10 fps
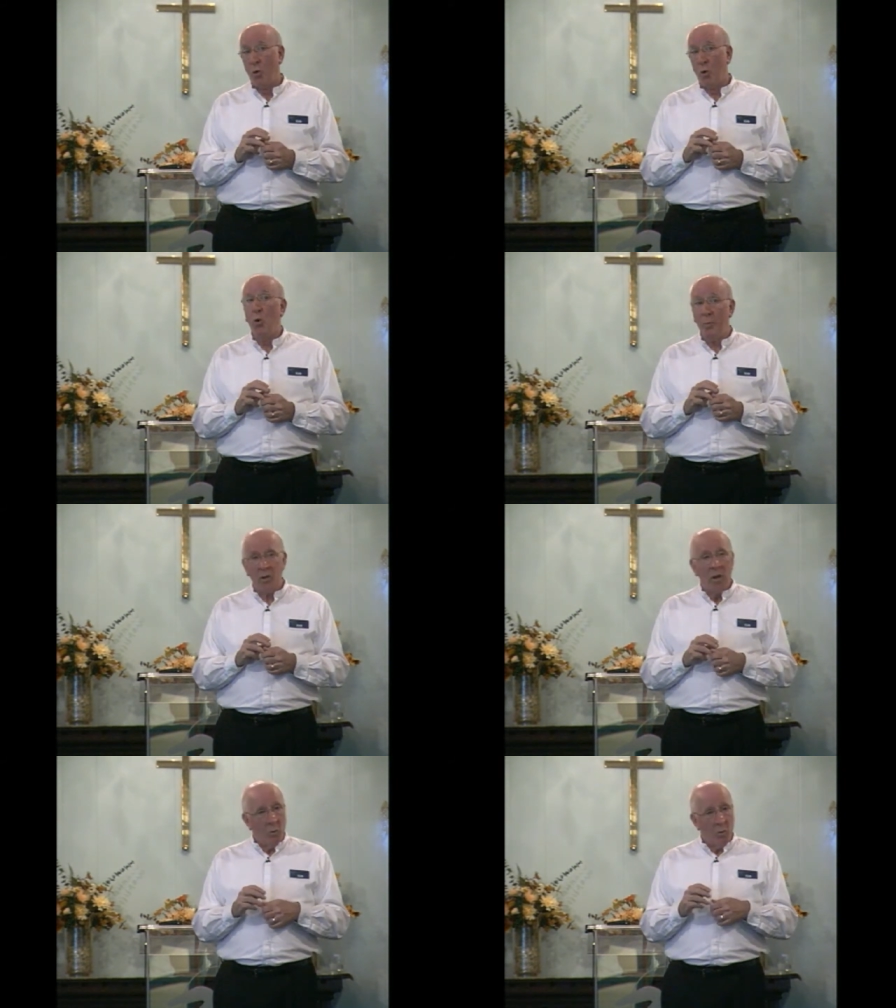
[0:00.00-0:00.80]
Oops,
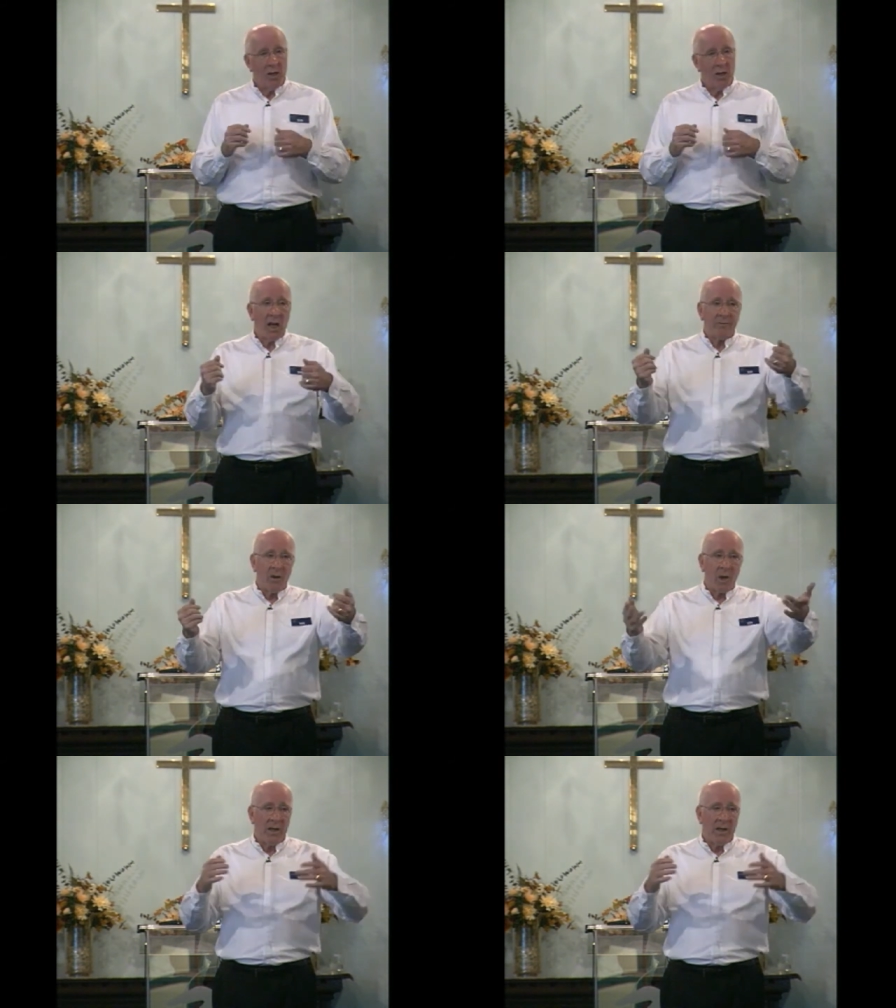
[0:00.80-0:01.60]
why should I
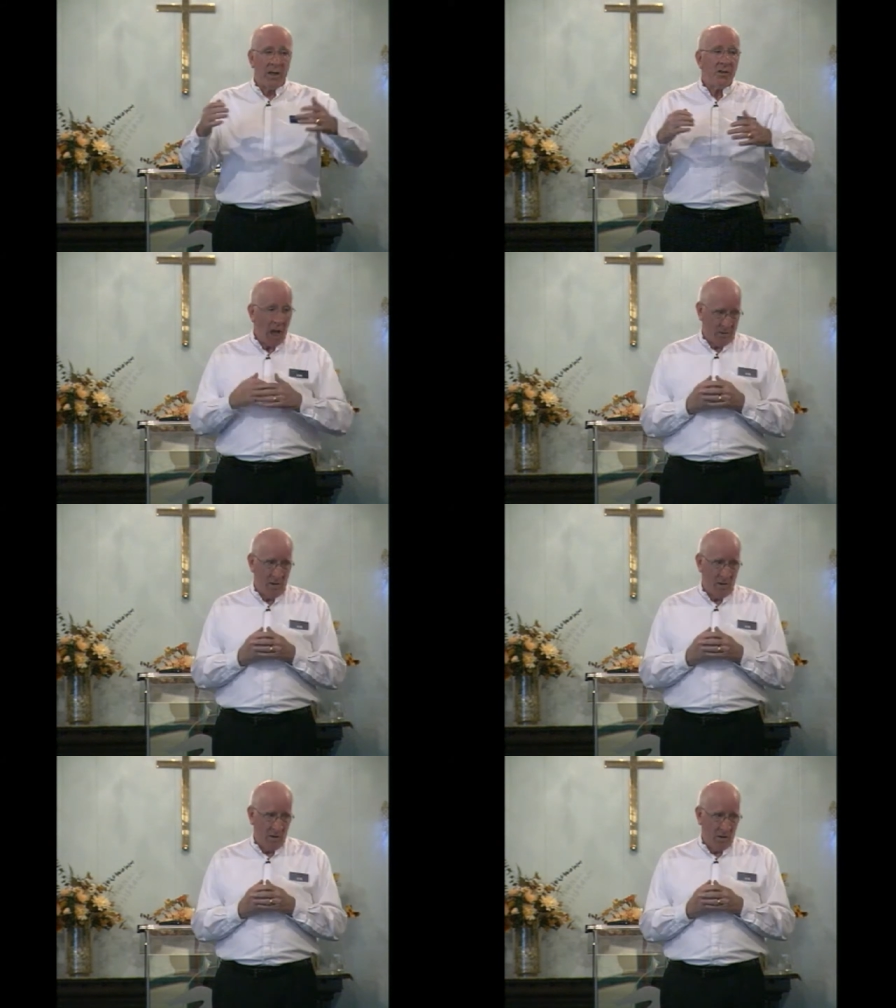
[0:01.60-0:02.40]
follow these guys?
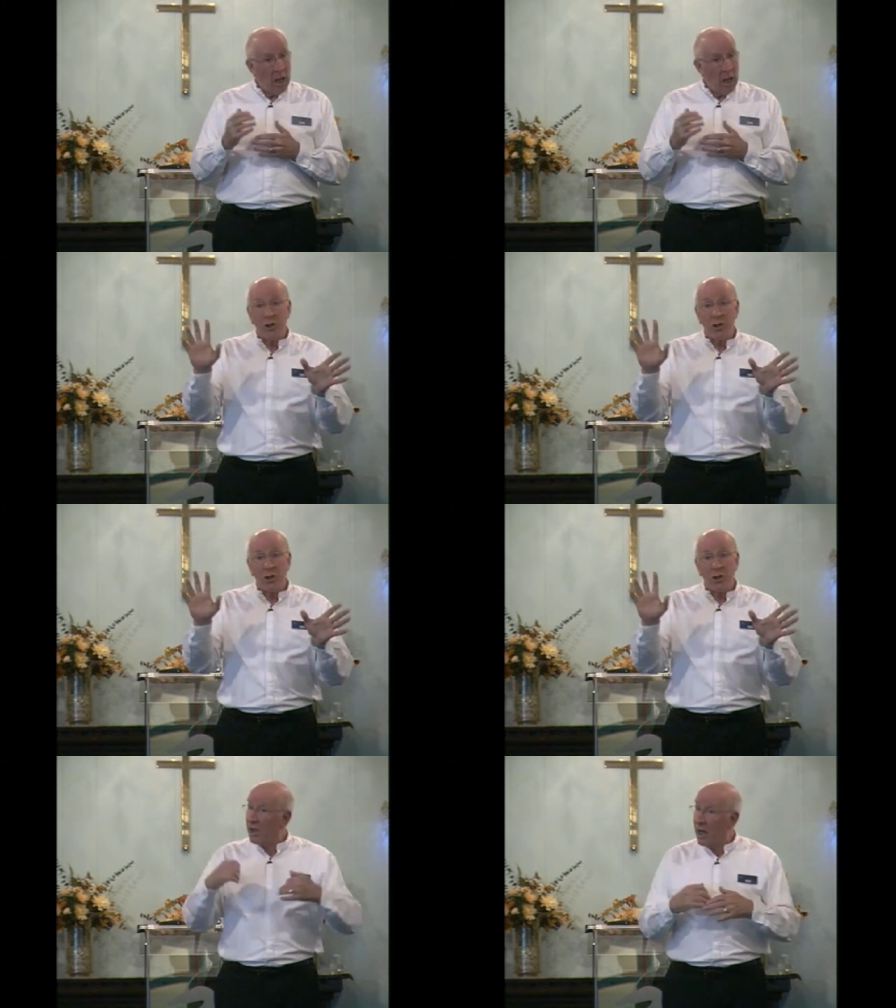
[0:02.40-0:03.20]
That was the
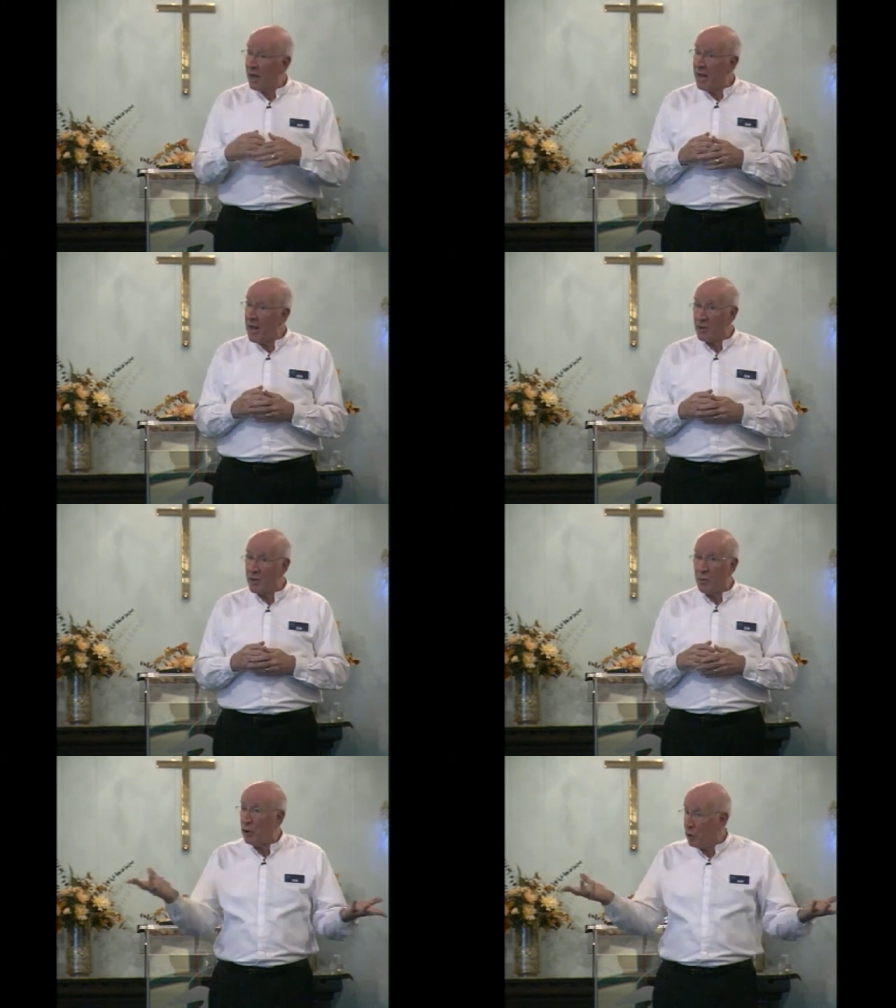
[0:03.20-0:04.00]
question that got asked. It
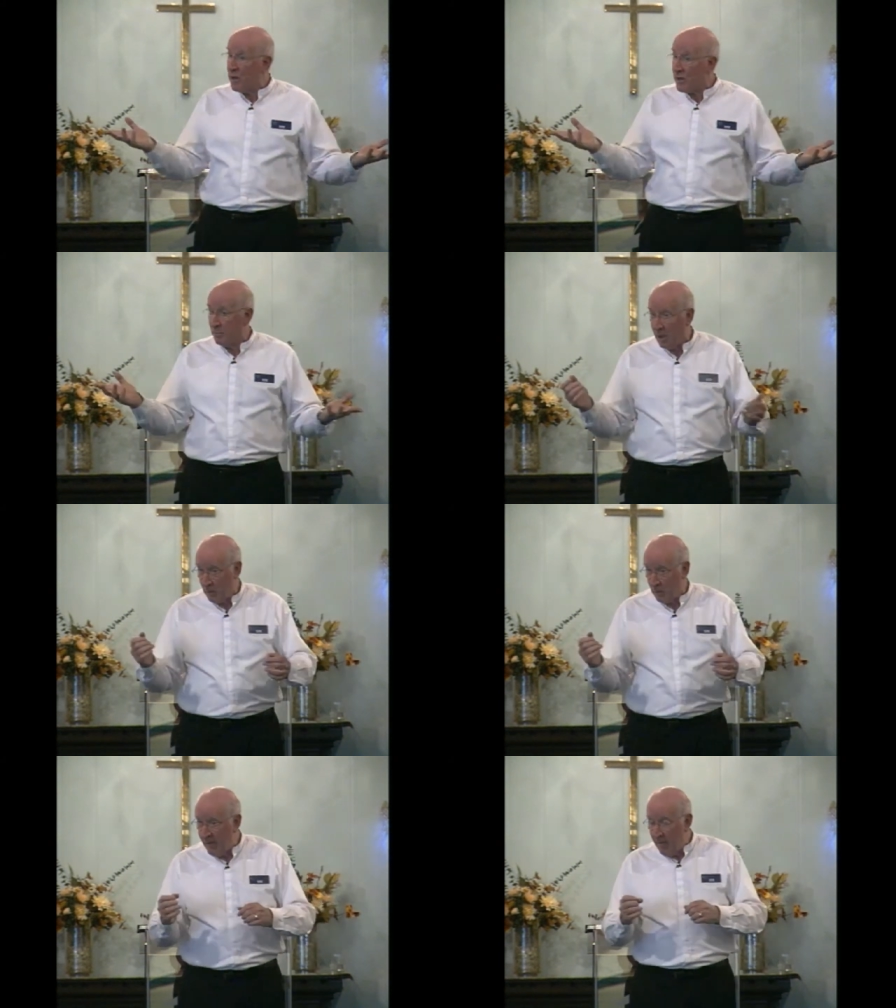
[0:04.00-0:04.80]
was a good question,
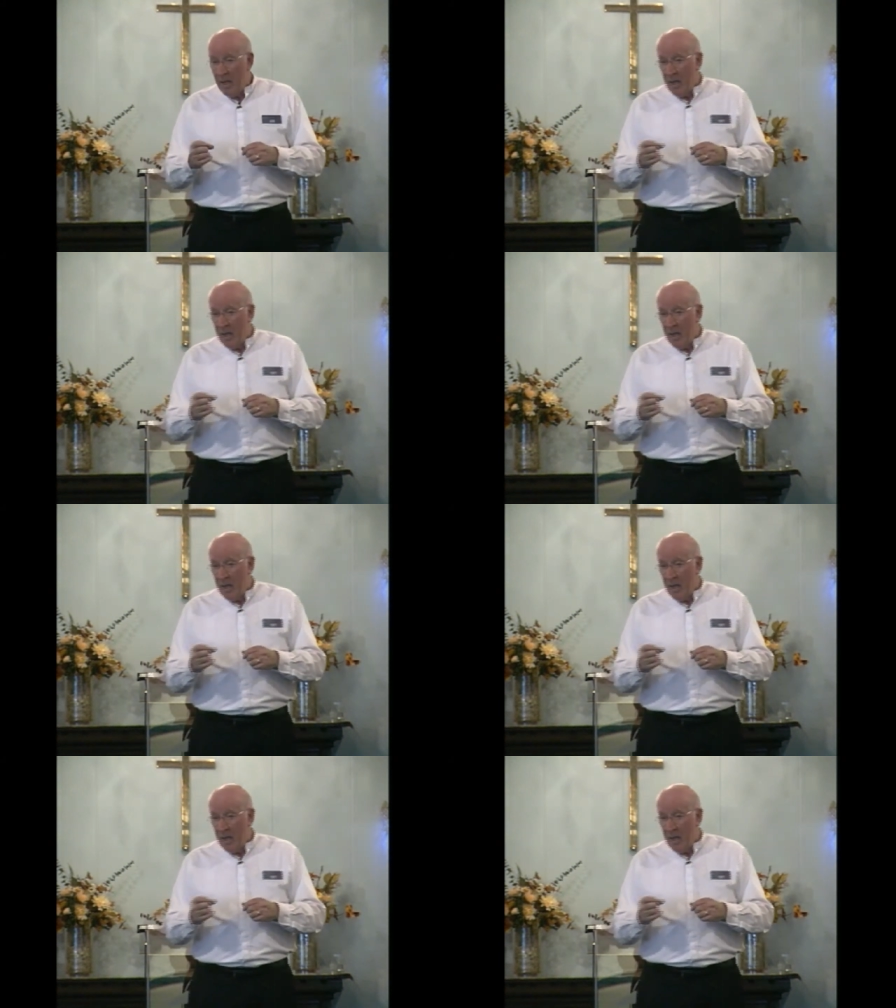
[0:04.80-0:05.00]
by the way.